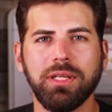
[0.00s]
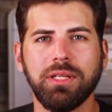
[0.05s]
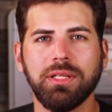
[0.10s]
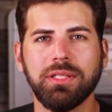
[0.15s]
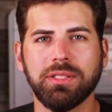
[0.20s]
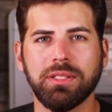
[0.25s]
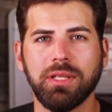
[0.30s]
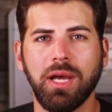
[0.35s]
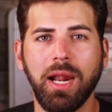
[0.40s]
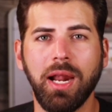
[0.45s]

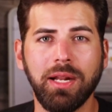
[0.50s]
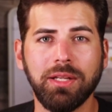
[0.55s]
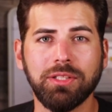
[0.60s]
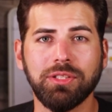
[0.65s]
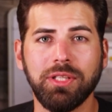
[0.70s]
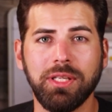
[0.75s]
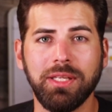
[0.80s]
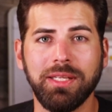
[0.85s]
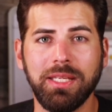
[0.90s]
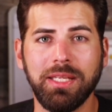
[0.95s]
is
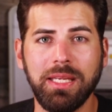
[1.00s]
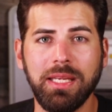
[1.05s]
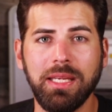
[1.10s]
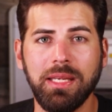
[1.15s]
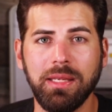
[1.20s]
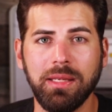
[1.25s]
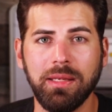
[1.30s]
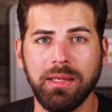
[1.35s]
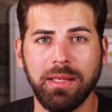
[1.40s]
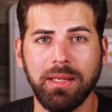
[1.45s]
honestly
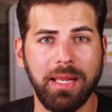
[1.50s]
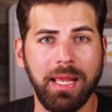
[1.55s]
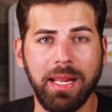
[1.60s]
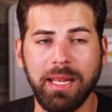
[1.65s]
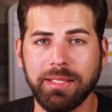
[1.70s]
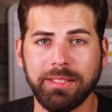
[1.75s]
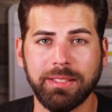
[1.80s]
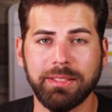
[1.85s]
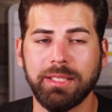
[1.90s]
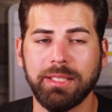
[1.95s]
key in
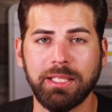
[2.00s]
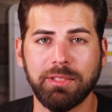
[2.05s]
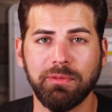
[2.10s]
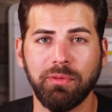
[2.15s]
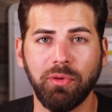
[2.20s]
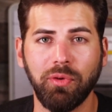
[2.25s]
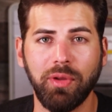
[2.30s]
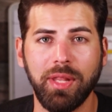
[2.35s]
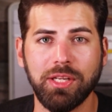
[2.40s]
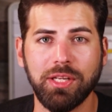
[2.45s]
any
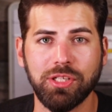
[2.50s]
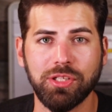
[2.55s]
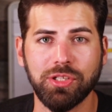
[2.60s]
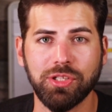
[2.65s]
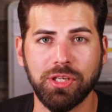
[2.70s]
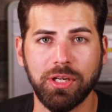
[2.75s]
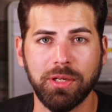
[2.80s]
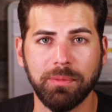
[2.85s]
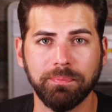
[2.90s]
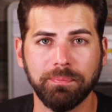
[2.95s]
successful
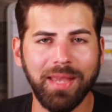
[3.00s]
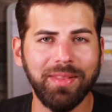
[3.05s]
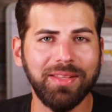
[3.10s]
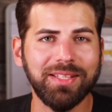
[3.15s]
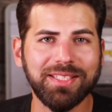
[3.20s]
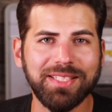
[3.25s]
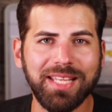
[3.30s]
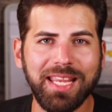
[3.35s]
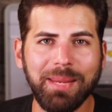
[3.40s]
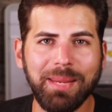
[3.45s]
relationship, and the
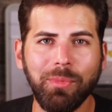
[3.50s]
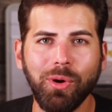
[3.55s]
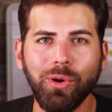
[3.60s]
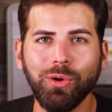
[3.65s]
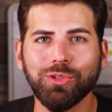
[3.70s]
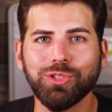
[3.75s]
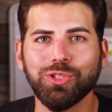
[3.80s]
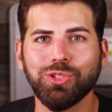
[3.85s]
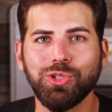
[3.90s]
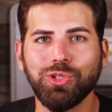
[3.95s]
same
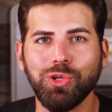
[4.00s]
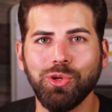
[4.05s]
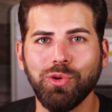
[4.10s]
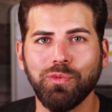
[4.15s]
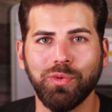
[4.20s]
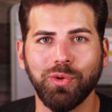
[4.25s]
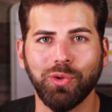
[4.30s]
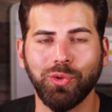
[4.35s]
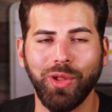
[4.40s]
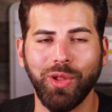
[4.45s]
holds true
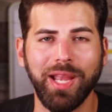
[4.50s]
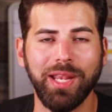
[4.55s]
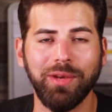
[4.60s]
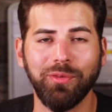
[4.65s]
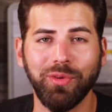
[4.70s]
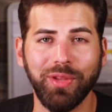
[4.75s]
for client